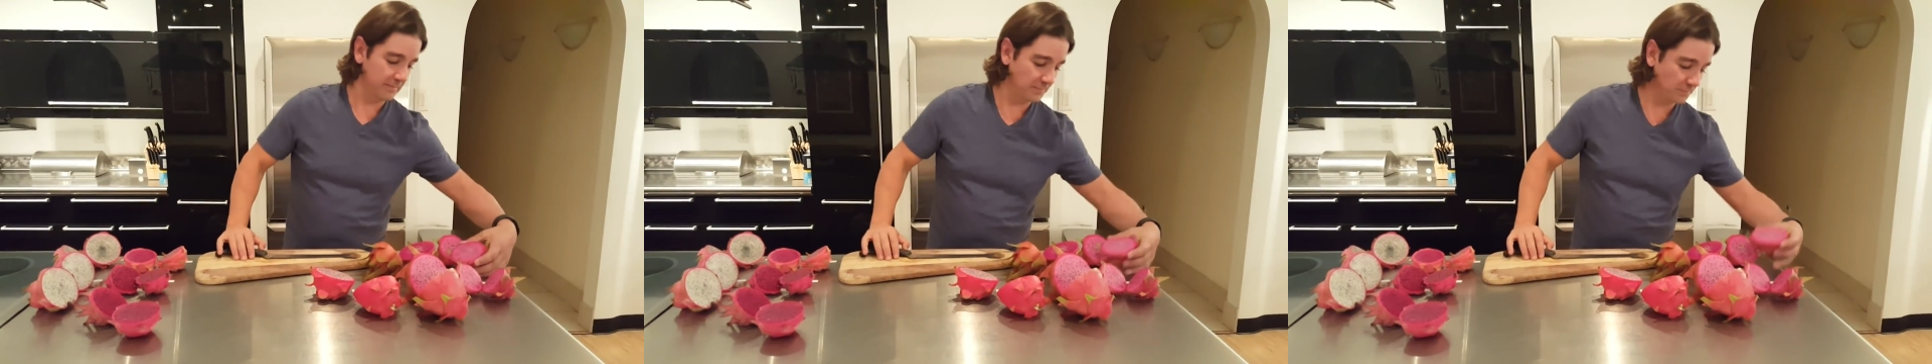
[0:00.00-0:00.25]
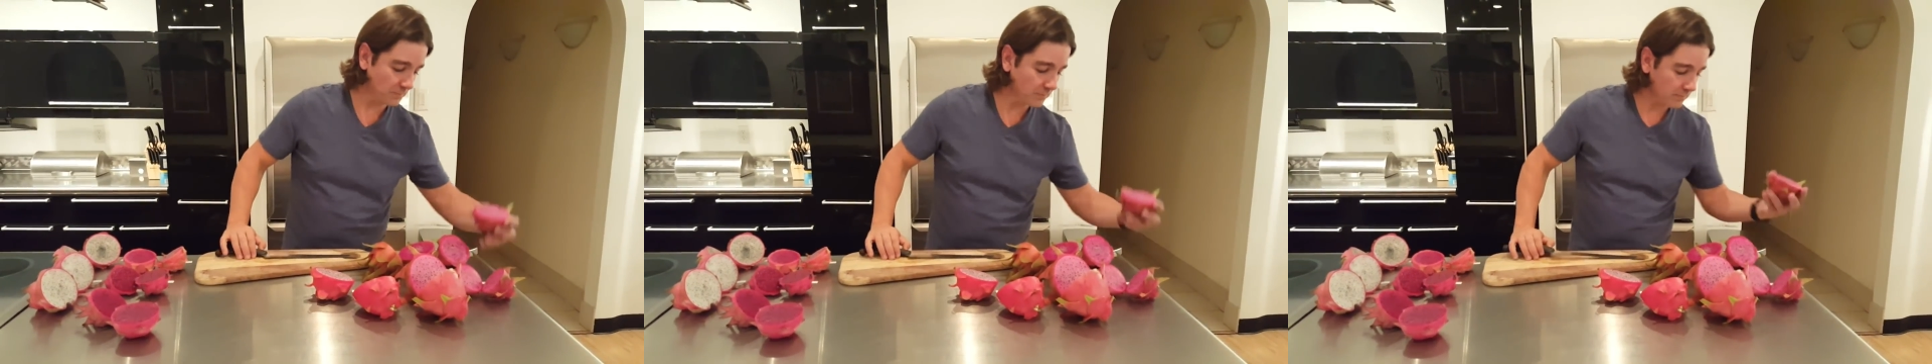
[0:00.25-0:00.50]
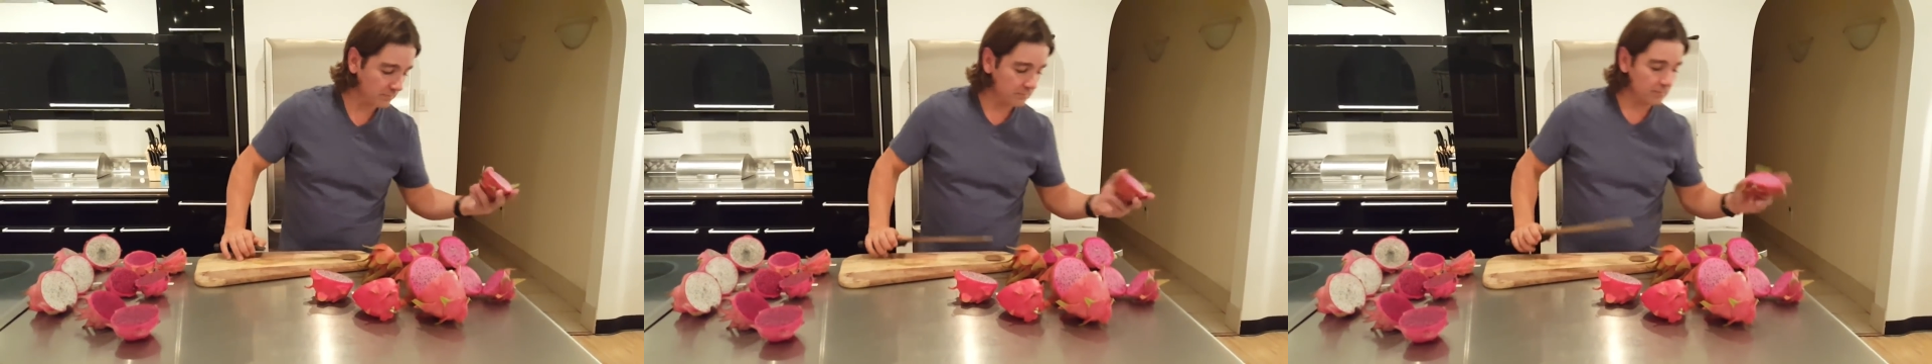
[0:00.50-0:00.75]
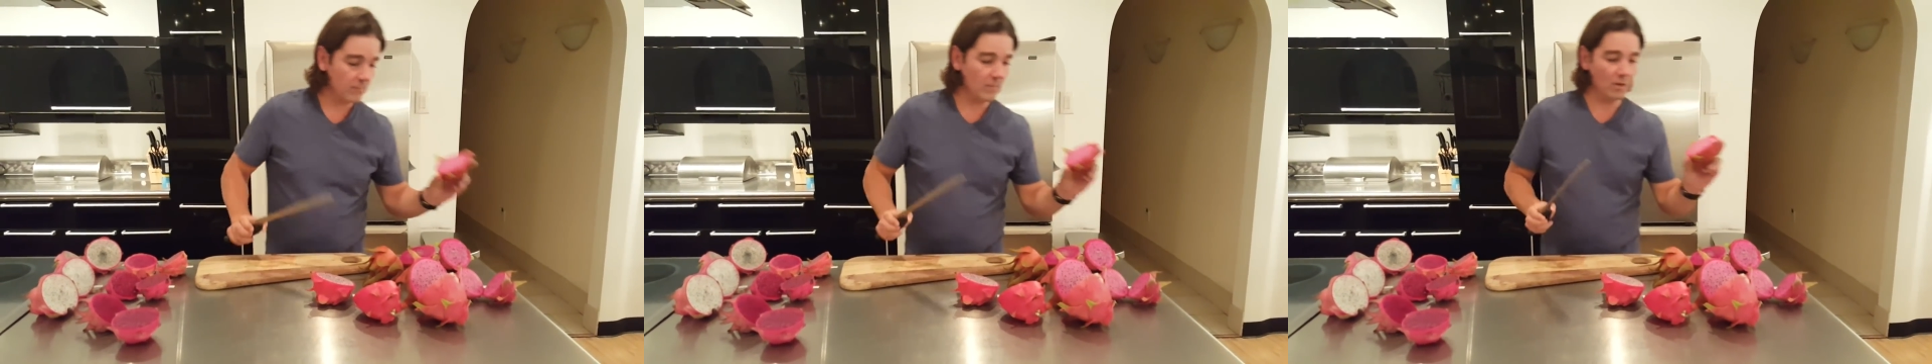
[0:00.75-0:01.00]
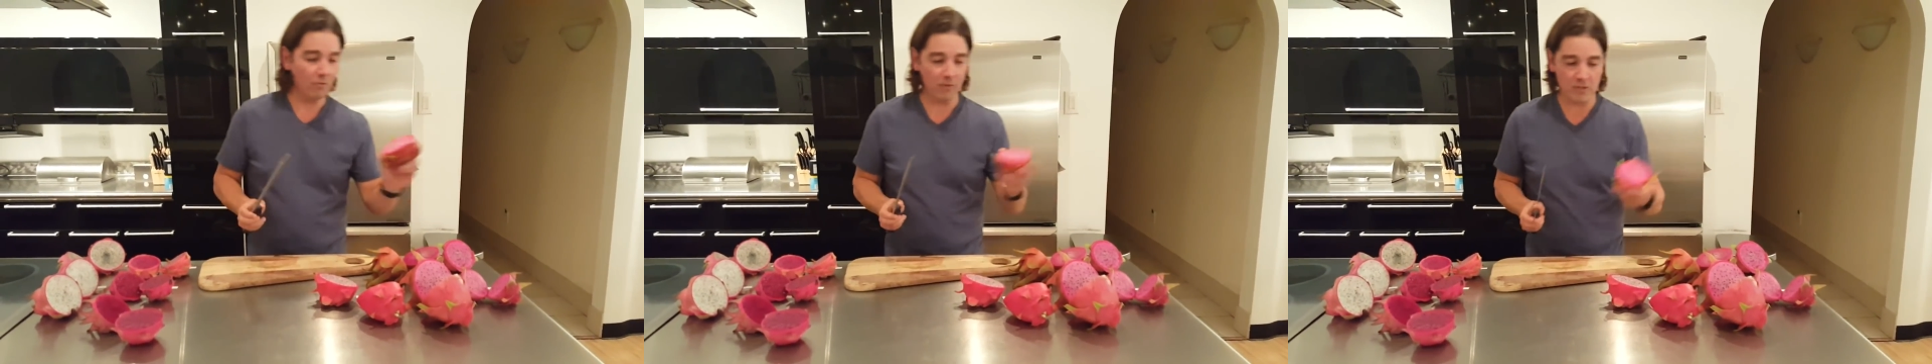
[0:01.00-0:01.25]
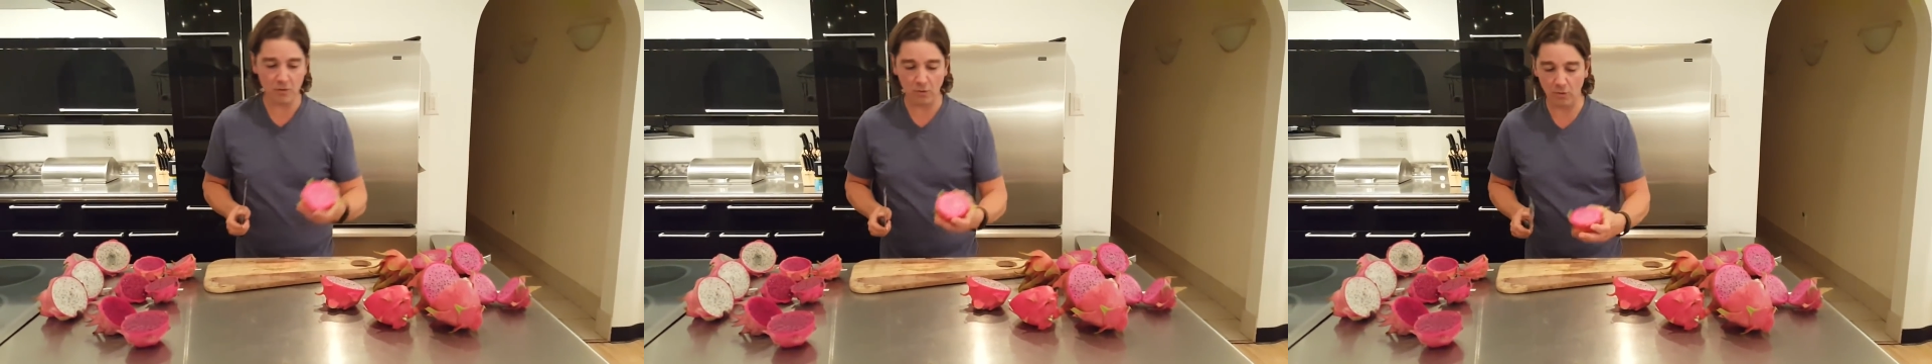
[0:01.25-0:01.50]
favorite,
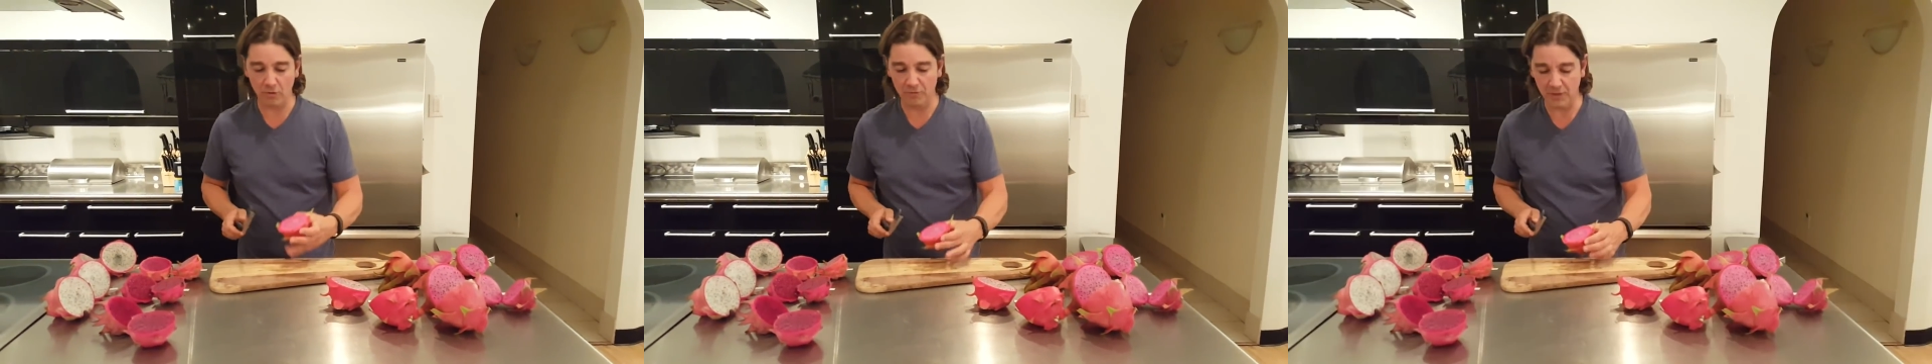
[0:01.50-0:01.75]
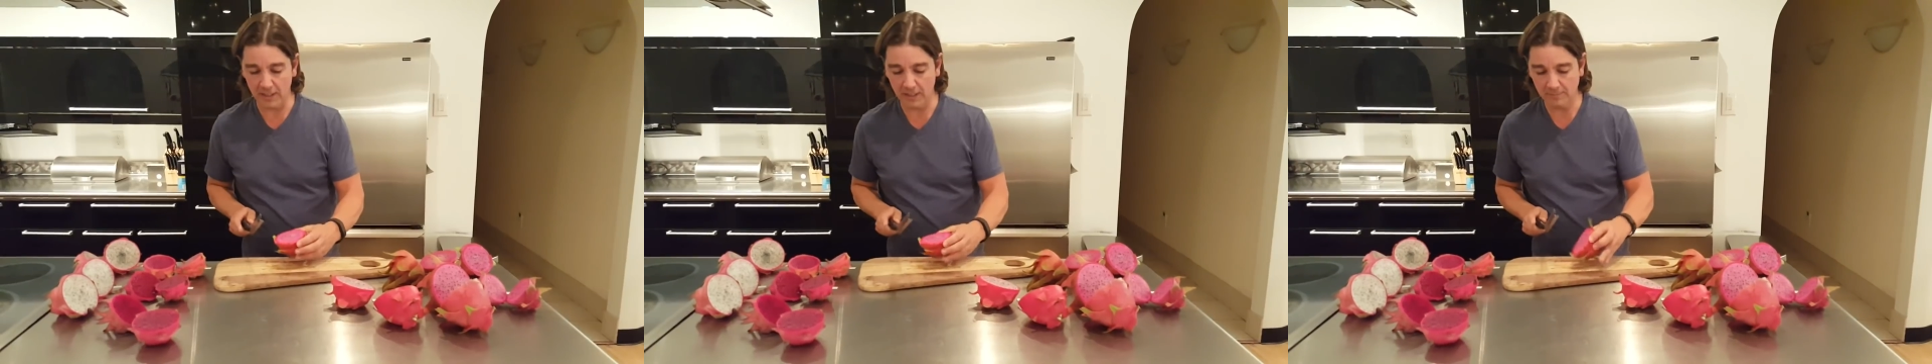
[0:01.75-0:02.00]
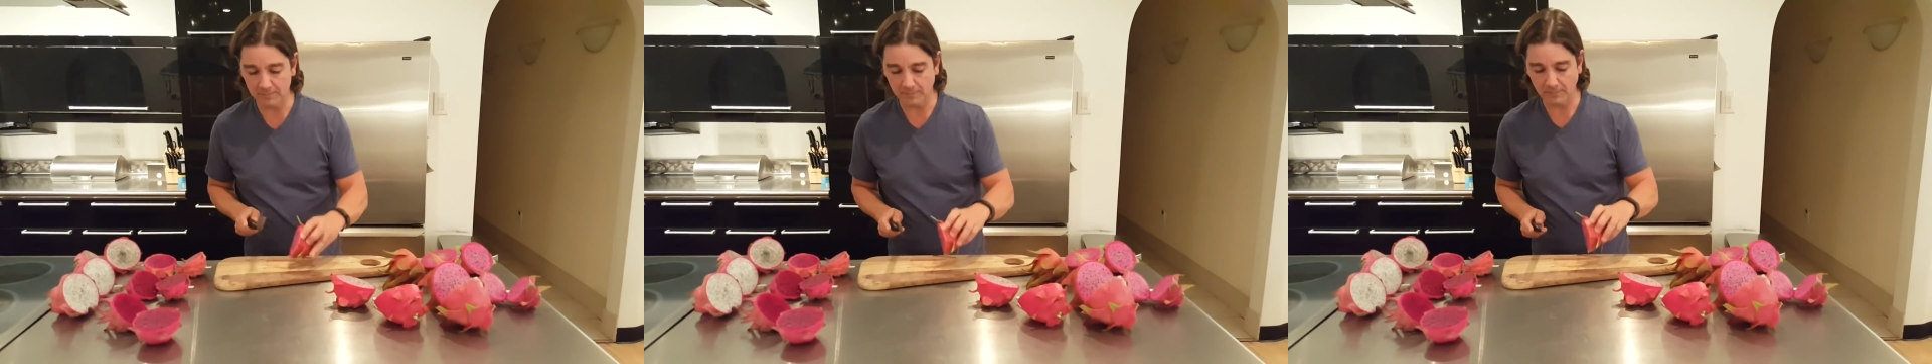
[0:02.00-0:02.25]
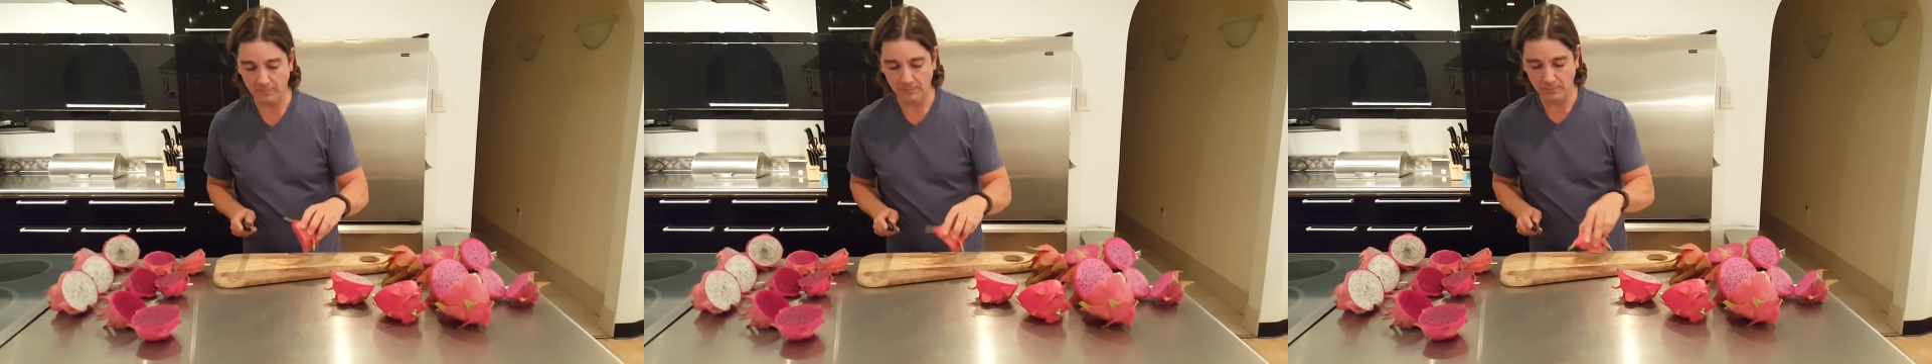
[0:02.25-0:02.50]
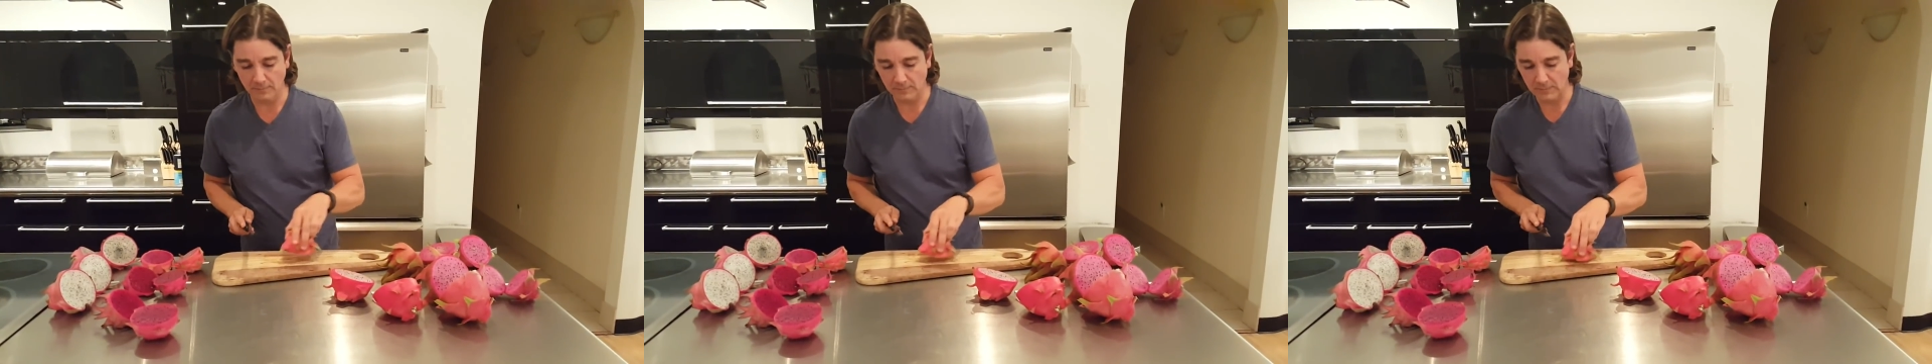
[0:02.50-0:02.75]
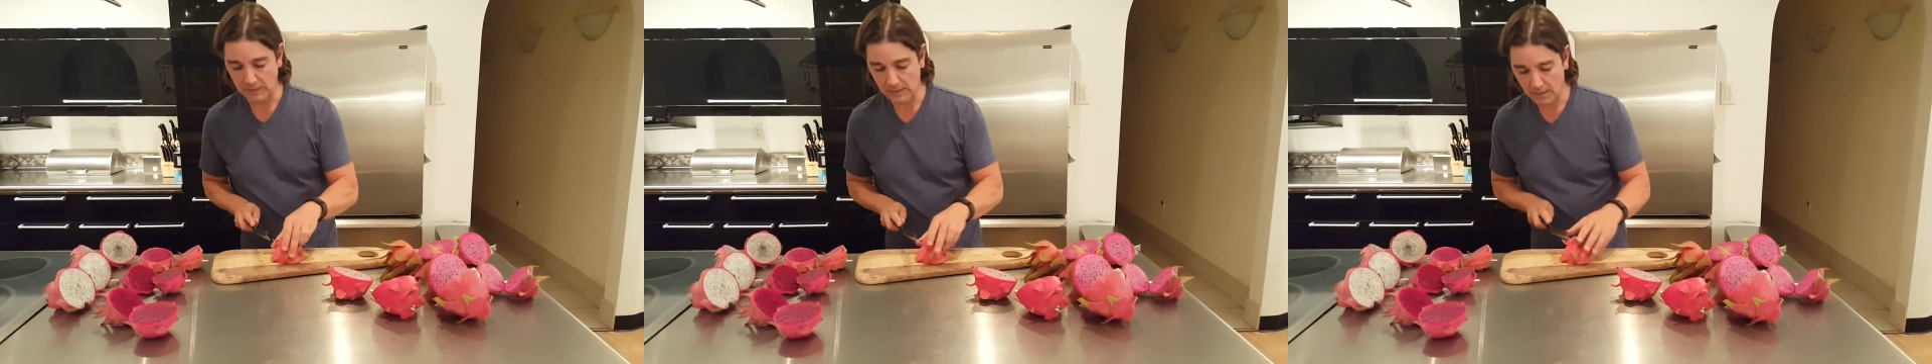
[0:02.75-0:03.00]
physical
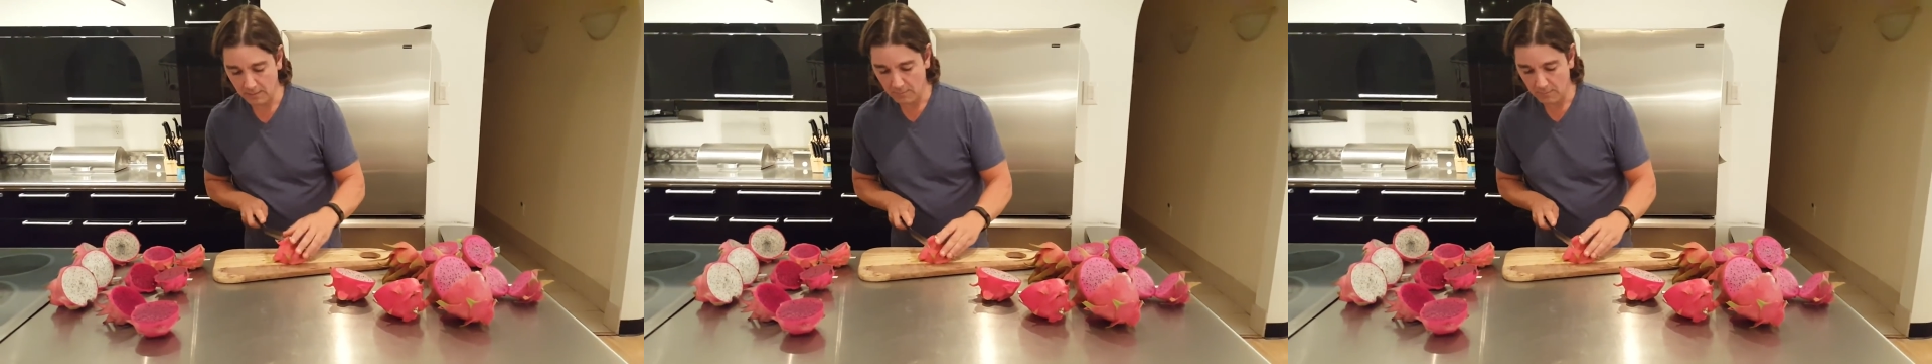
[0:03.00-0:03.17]
graffiti.